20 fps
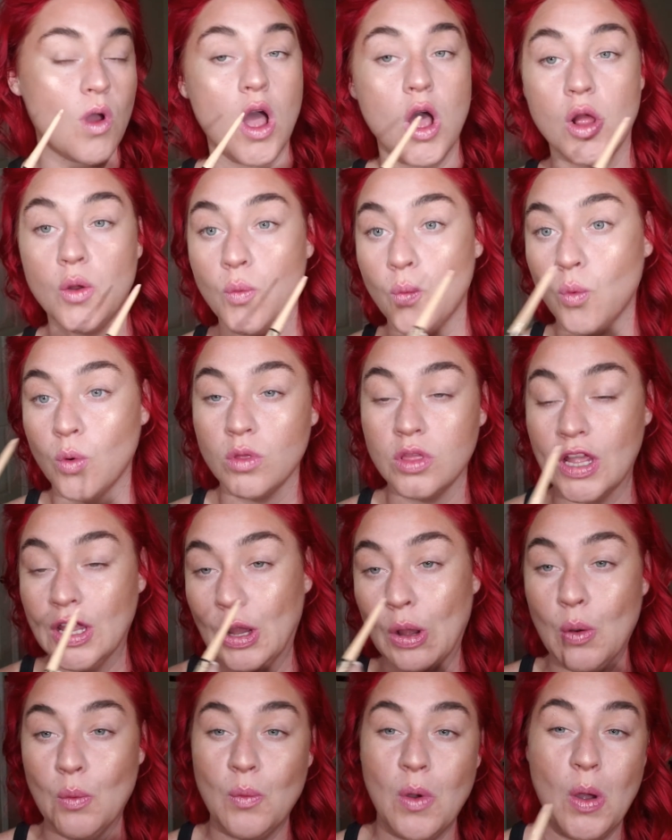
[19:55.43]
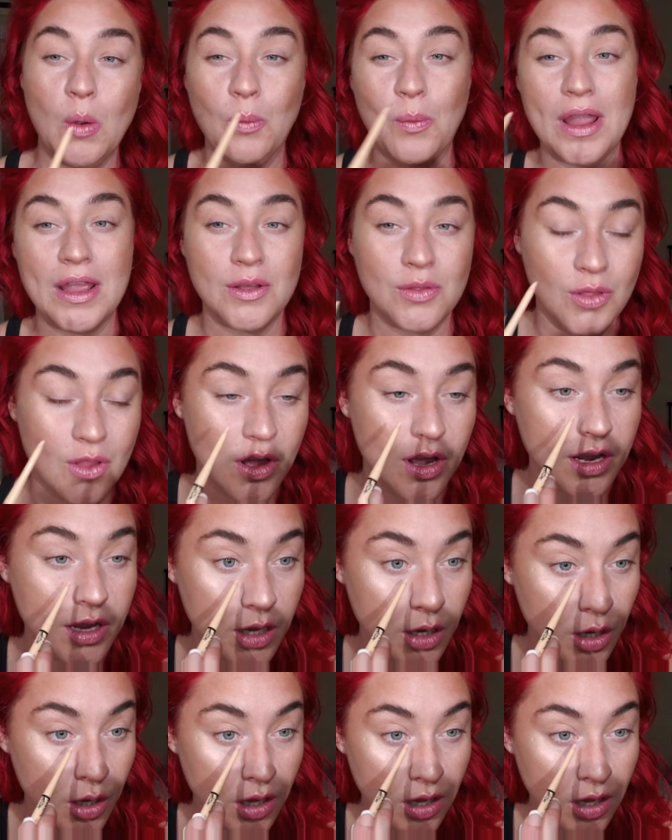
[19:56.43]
like awake look.